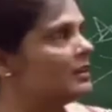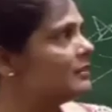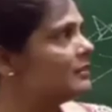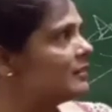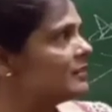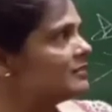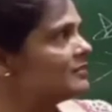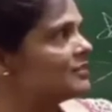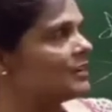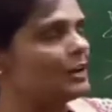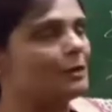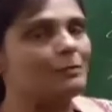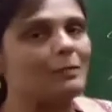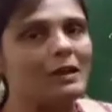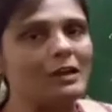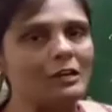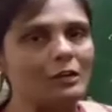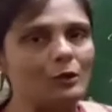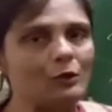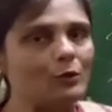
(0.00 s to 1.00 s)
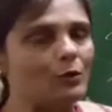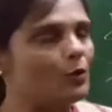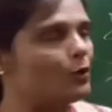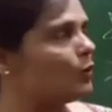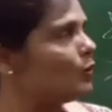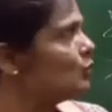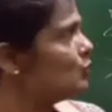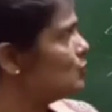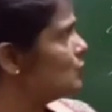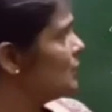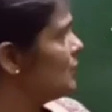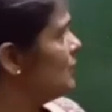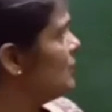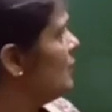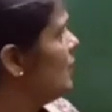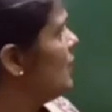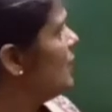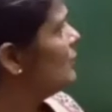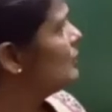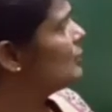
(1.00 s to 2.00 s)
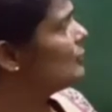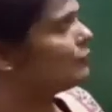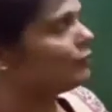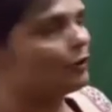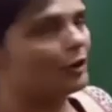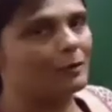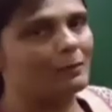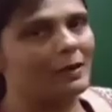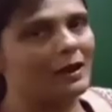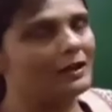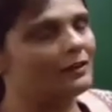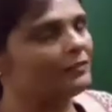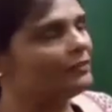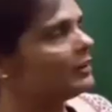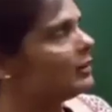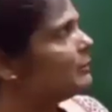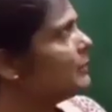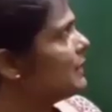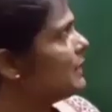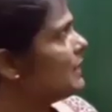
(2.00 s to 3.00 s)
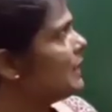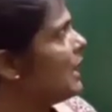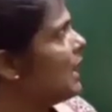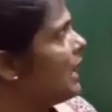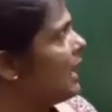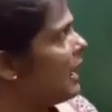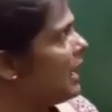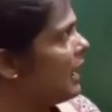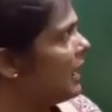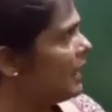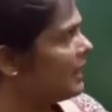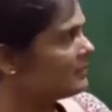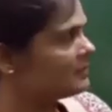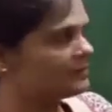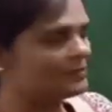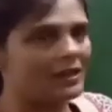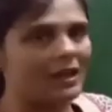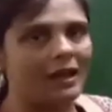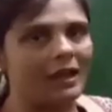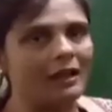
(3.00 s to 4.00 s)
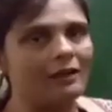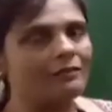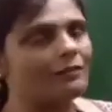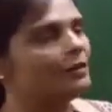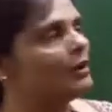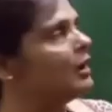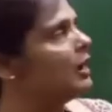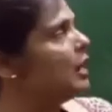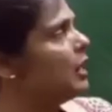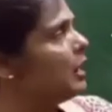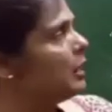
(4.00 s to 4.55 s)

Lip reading: the statement into a question, the format will be has, have